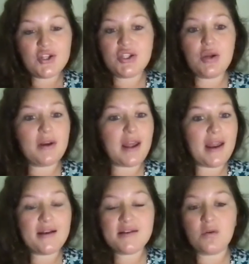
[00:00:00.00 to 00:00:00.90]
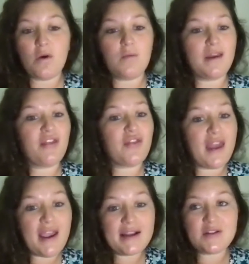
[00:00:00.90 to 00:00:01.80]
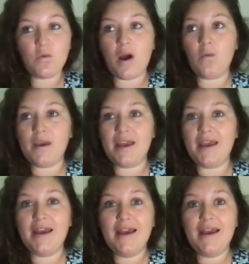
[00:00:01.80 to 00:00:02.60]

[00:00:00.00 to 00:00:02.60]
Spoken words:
tune in to what we think, to what we,